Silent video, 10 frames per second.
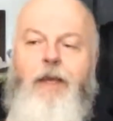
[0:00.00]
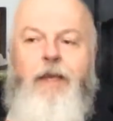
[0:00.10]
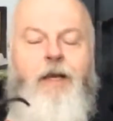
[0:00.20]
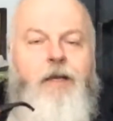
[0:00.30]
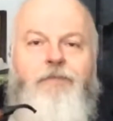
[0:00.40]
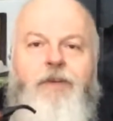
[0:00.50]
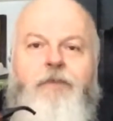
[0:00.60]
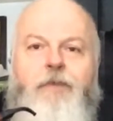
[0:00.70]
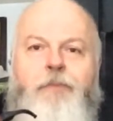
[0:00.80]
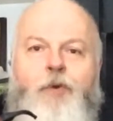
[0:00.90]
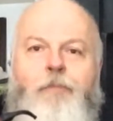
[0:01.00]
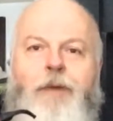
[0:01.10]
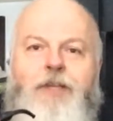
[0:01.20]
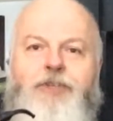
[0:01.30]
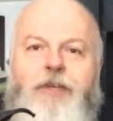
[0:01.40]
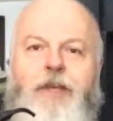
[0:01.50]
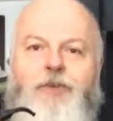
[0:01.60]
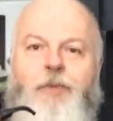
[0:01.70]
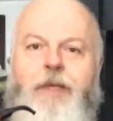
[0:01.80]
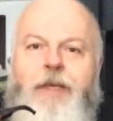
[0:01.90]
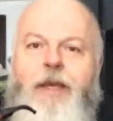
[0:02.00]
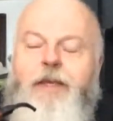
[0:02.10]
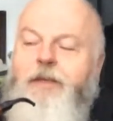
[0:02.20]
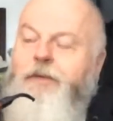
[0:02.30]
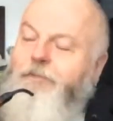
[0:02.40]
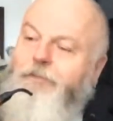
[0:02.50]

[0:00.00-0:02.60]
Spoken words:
And hopefully report back to you next weekend.